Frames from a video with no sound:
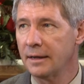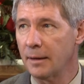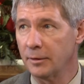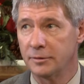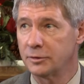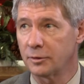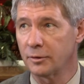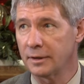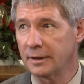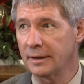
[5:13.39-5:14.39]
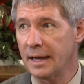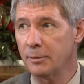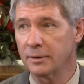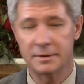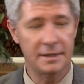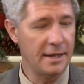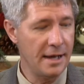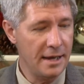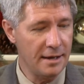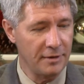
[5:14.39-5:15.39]
I just looked at the table and said,
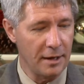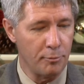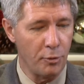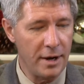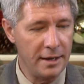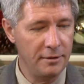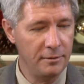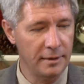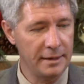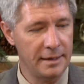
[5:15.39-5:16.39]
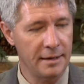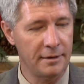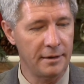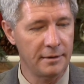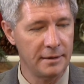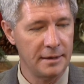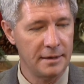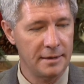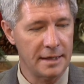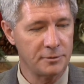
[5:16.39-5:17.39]
hey, I've got a brand new link down there
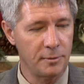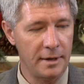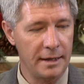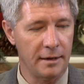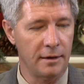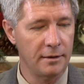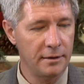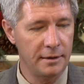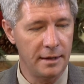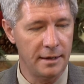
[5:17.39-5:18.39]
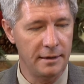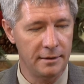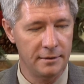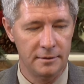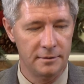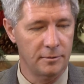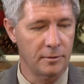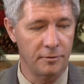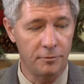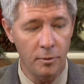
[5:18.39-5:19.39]
that's running at 100 gig
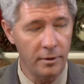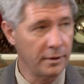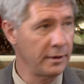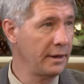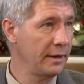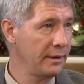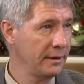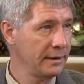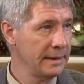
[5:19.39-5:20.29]
or 400 gig.